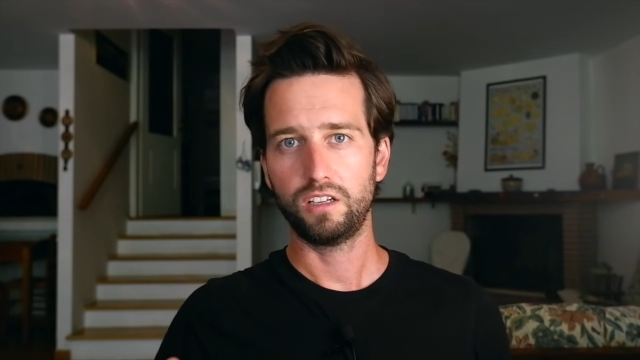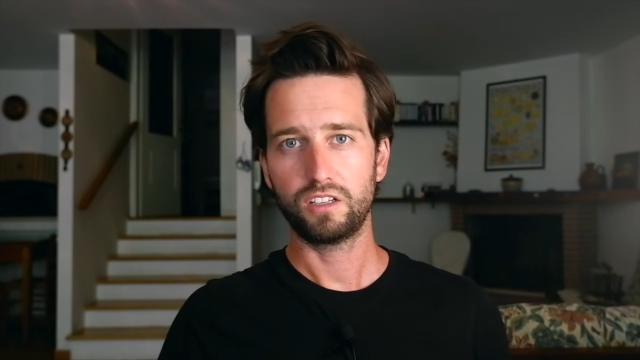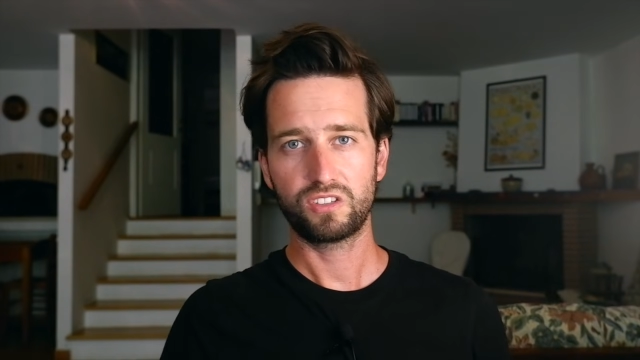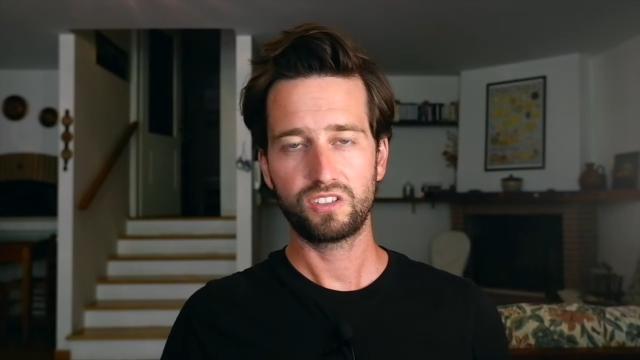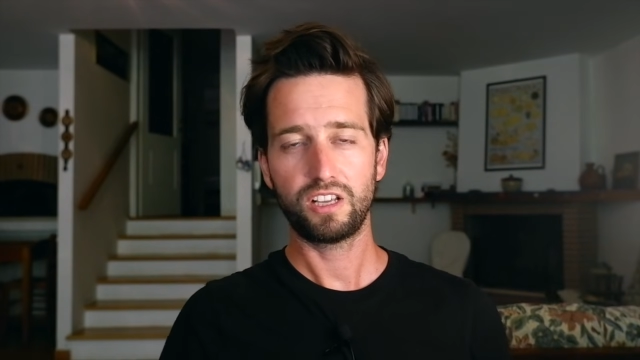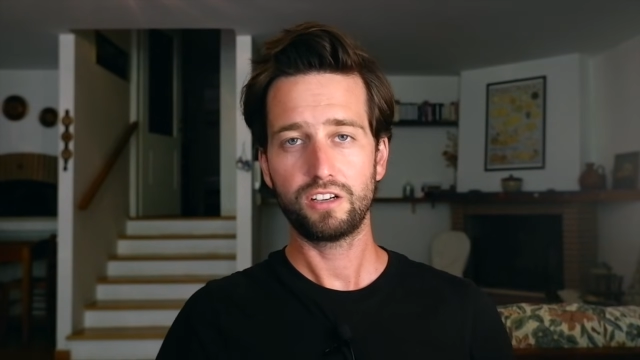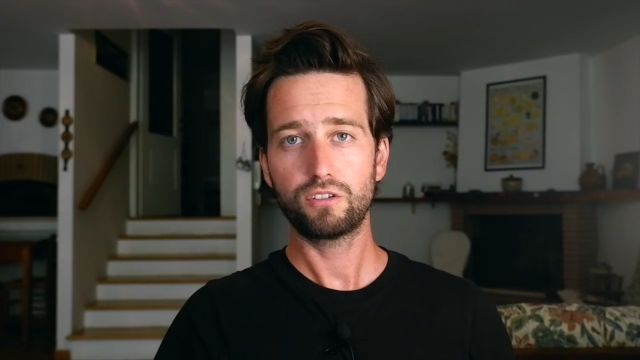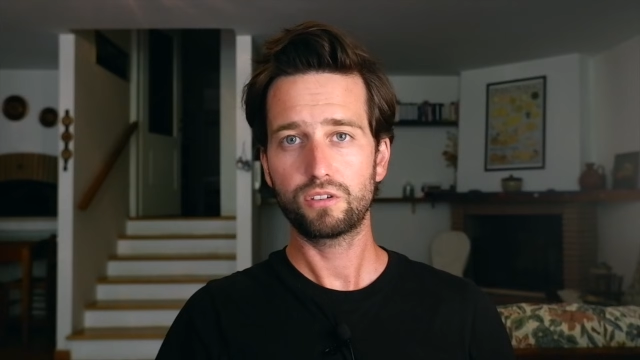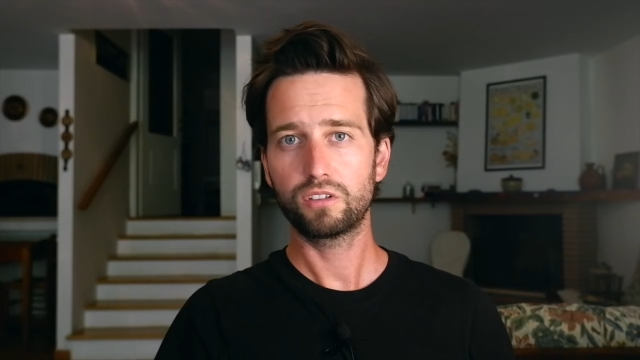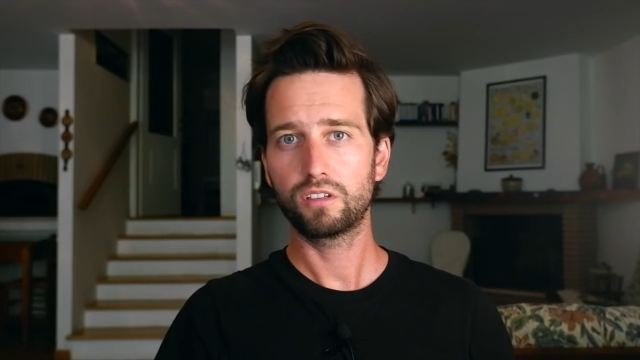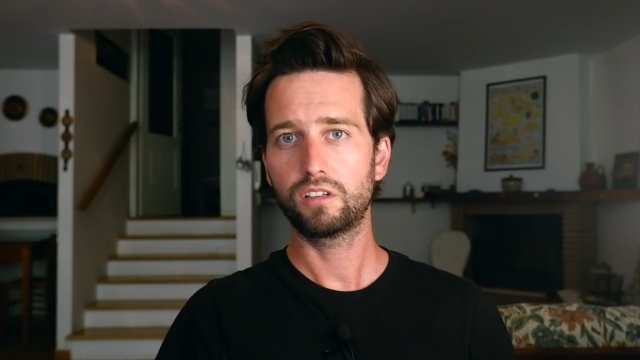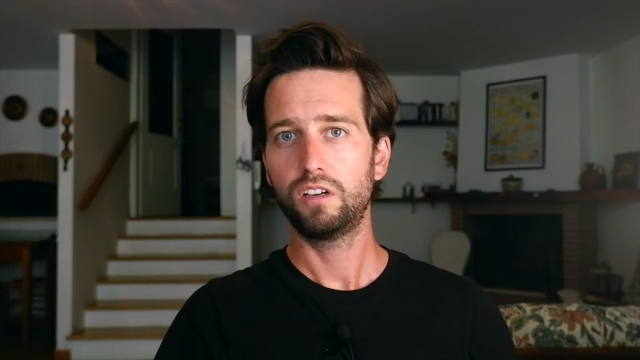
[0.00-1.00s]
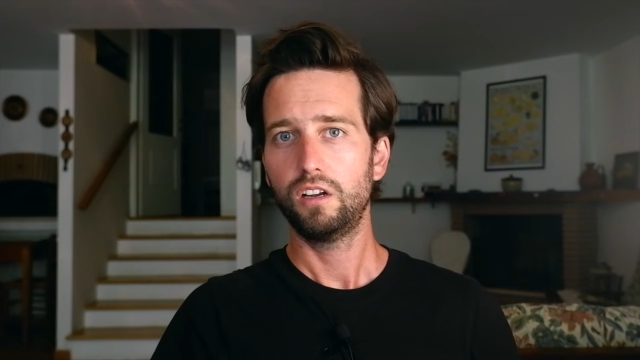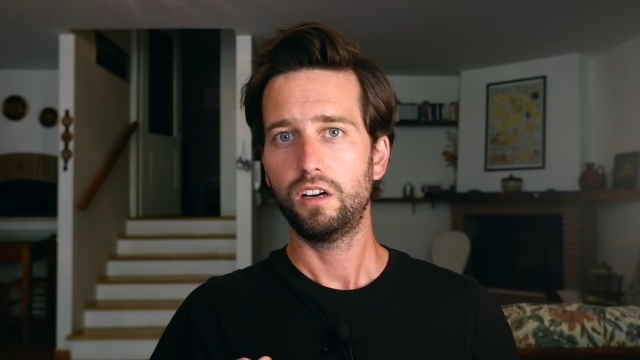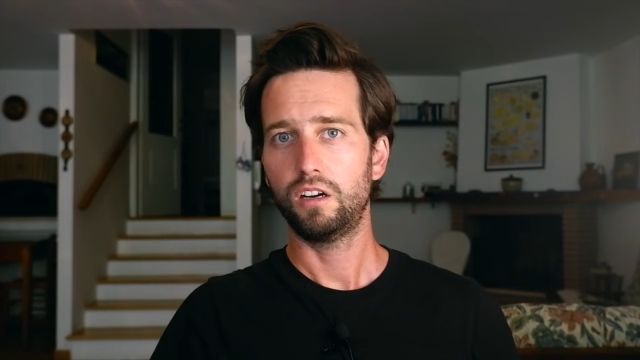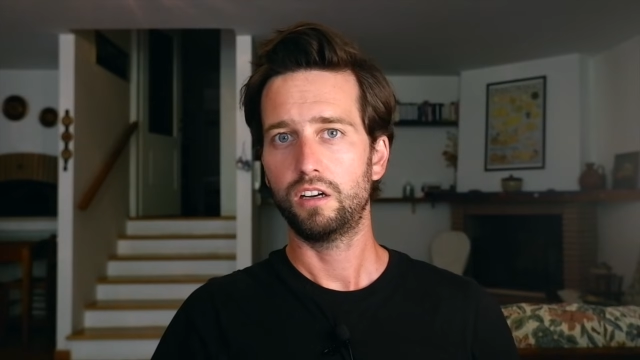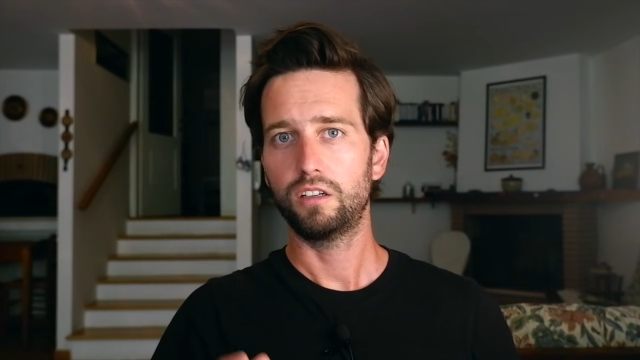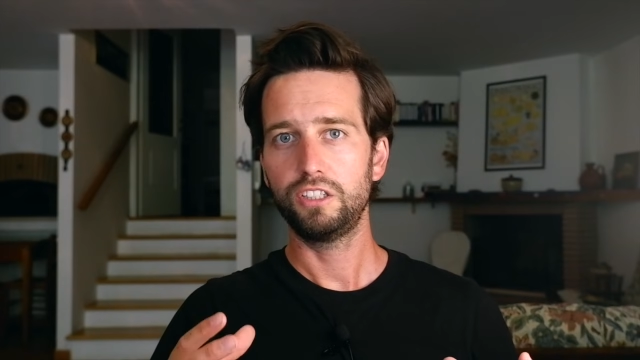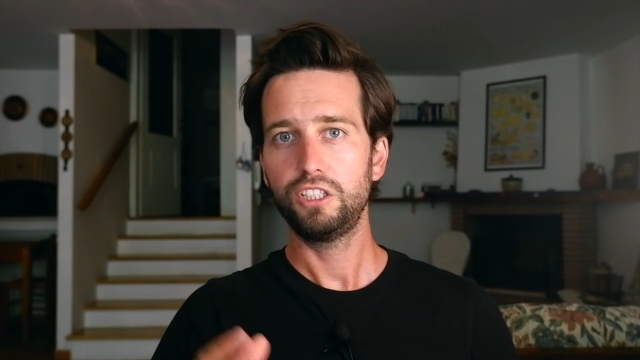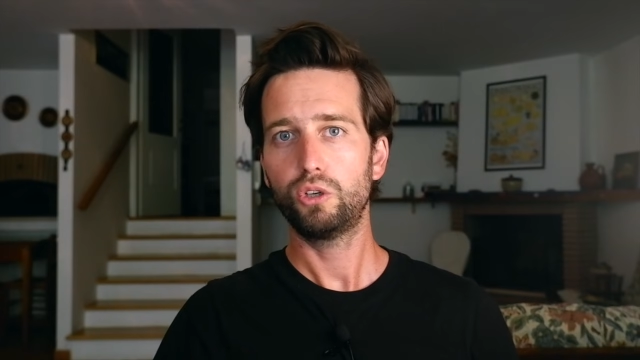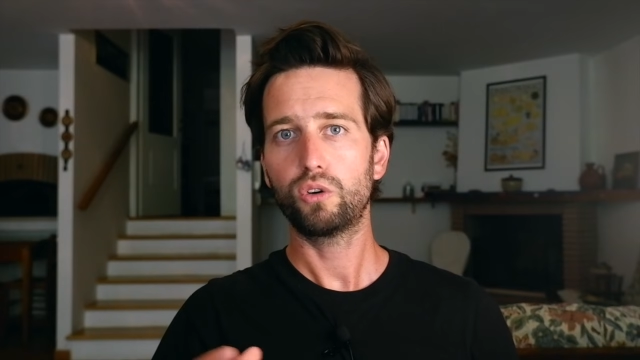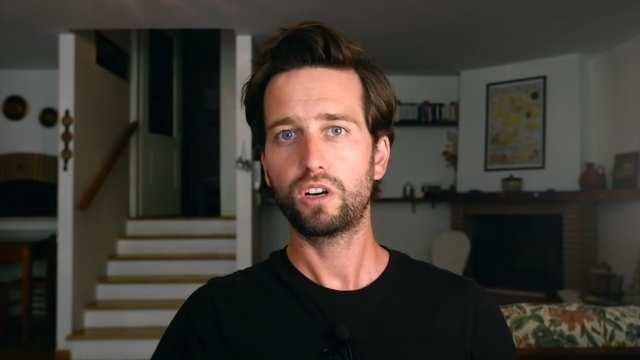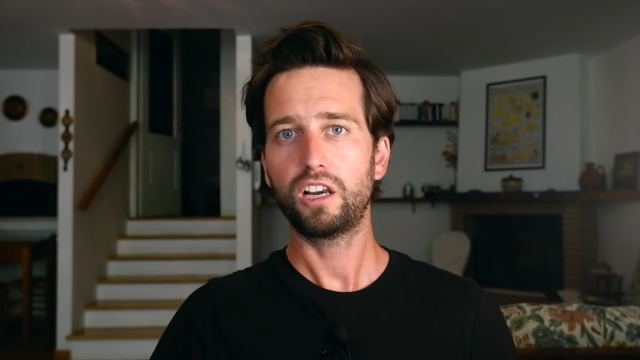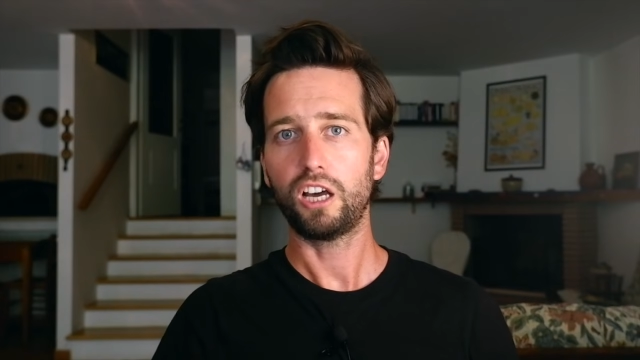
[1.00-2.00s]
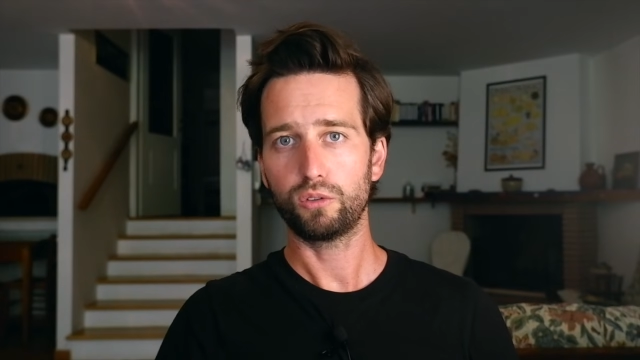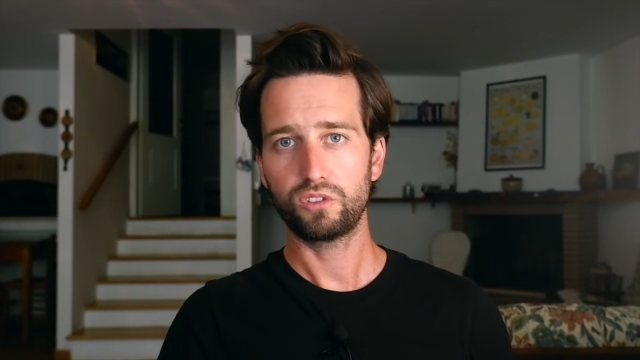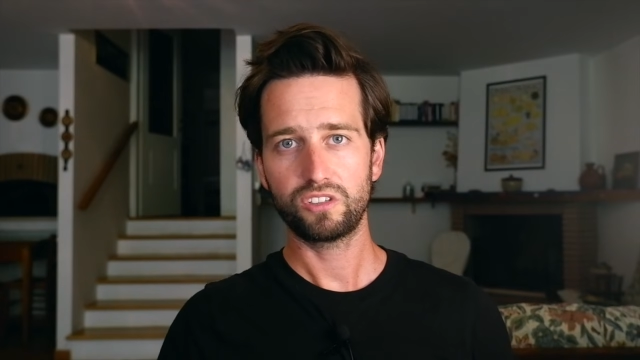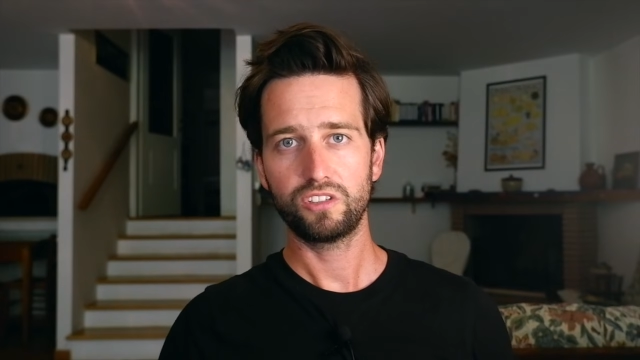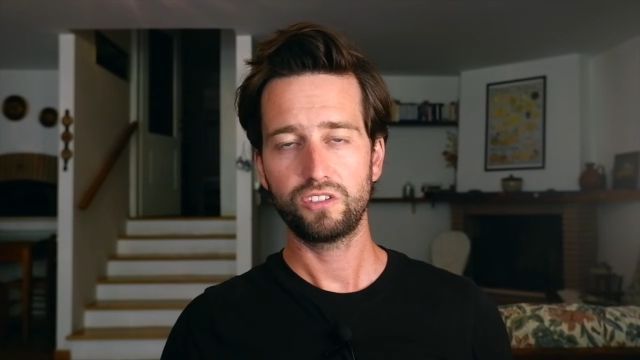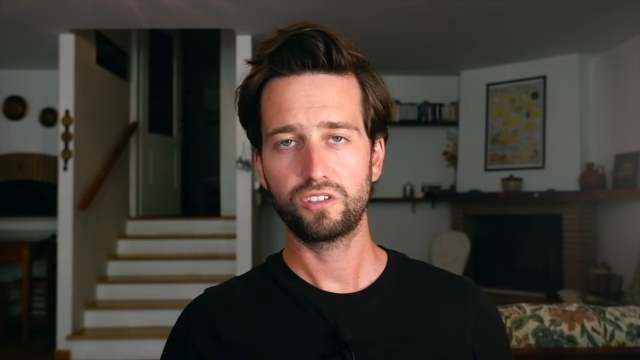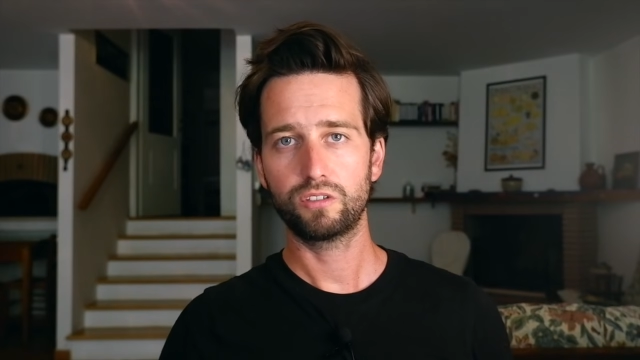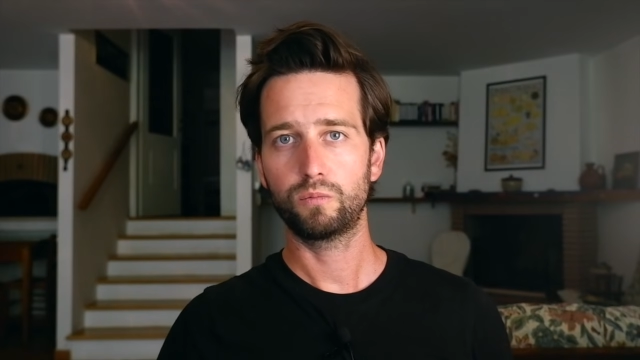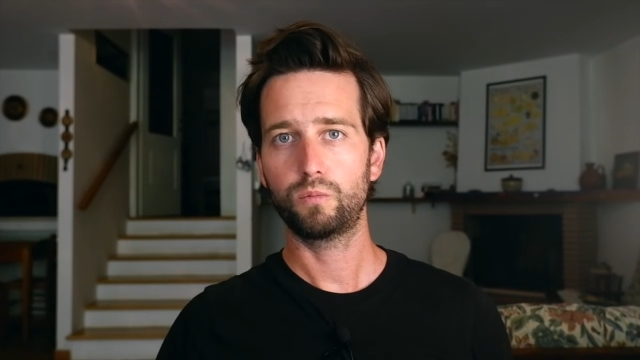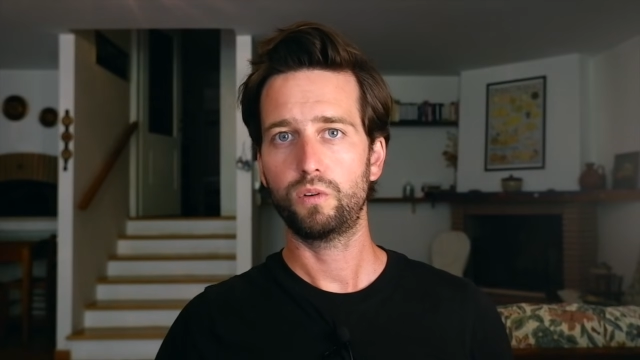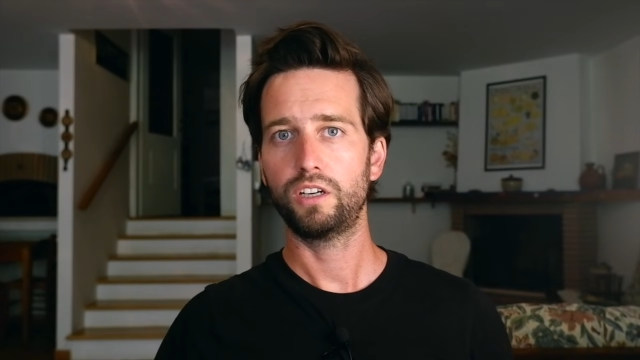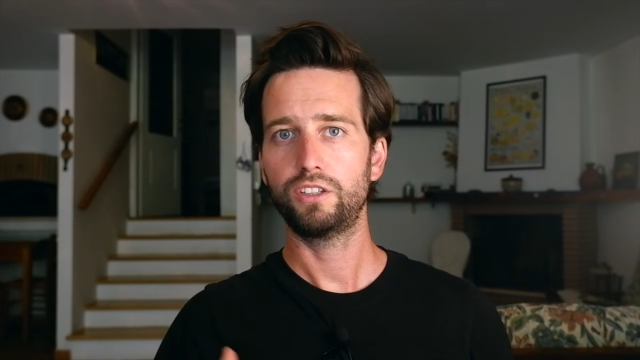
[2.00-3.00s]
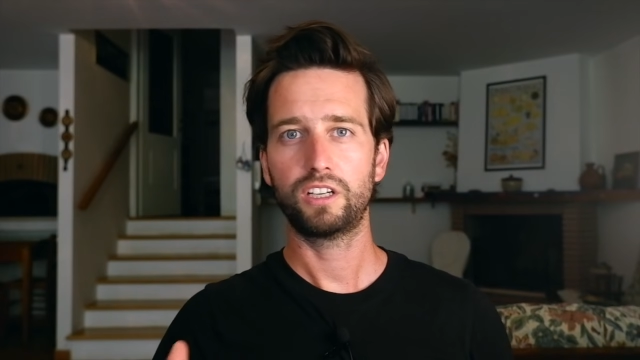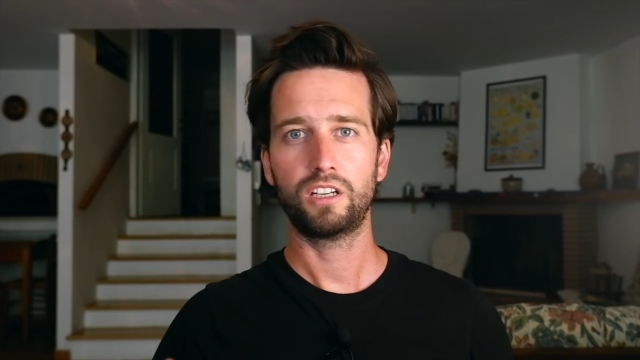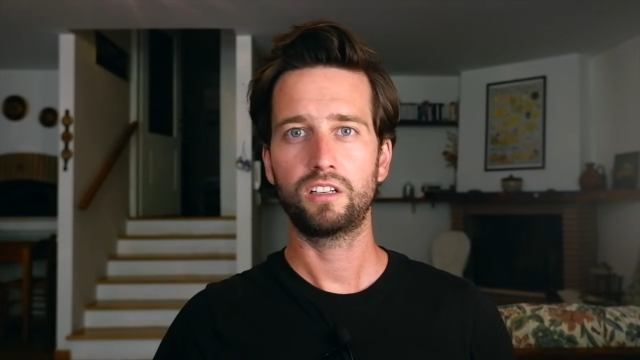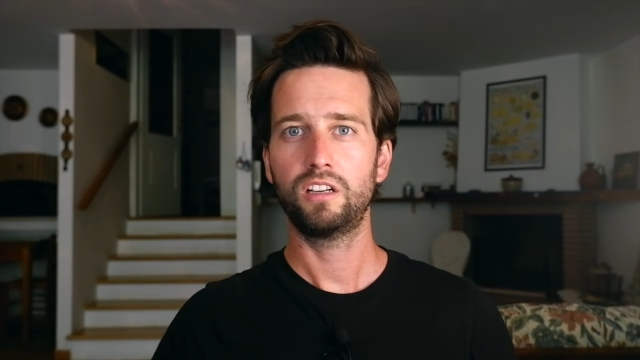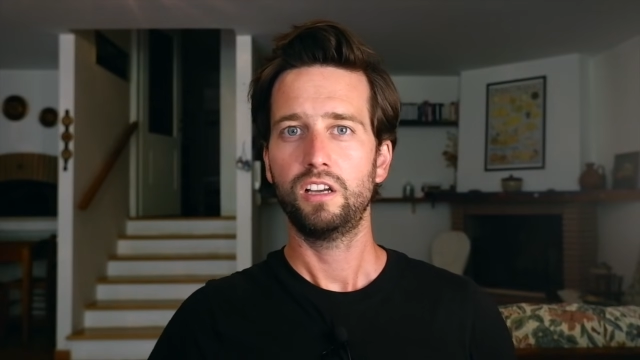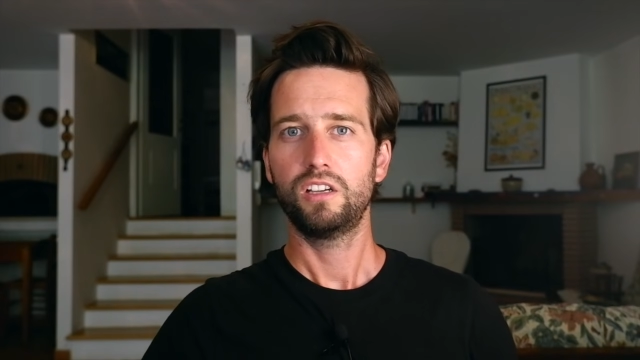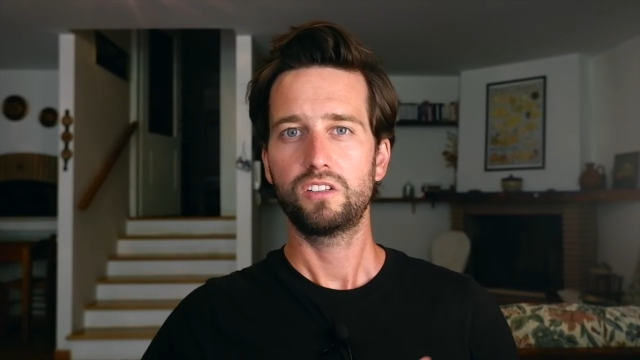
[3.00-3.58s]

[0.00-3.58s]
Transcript: a central uh, NIO cloud system where you can